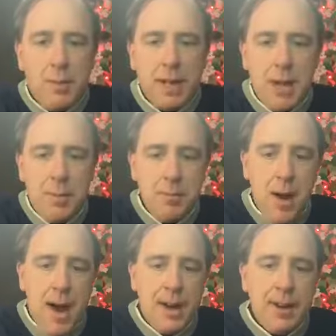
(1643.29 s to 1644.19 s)
But keep in
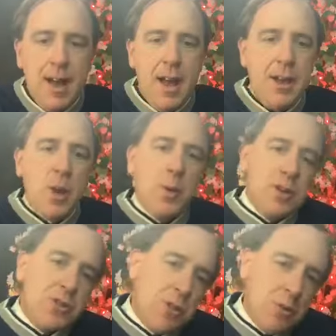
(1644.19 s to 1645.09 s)
mind, you know, when a
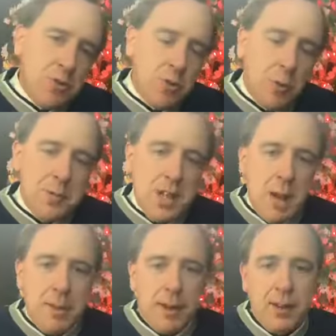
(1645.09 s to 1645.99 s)
snowstorm is
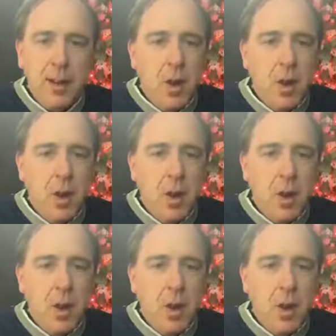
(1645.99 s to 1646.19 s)
coming,